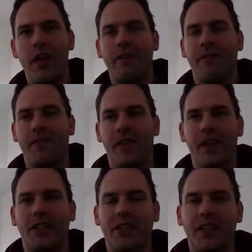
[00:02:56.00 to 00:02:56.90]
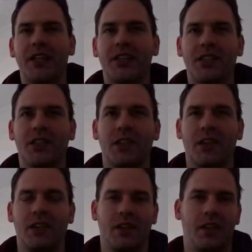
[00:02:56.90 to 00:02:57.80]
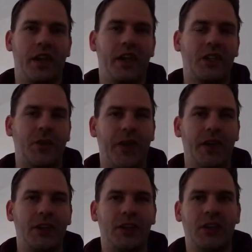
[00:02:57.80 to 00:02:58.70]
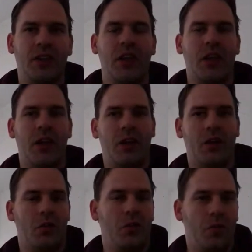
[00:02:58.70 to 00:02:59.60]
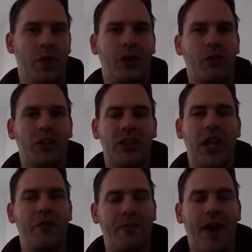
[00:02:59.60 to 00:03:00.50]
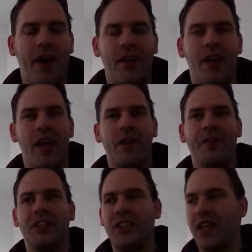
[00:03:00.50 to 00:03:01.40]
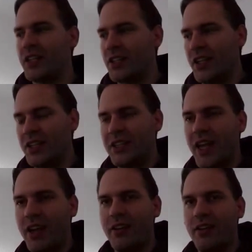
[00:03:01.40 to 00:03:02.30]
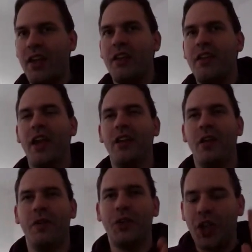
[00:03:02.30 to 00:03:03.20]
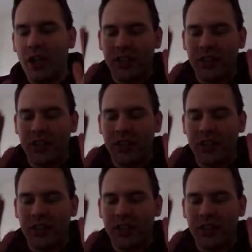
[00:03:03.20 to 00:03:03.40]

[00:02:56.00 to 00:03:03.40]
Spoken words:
If it says it's first, we say fine. If it says second, then we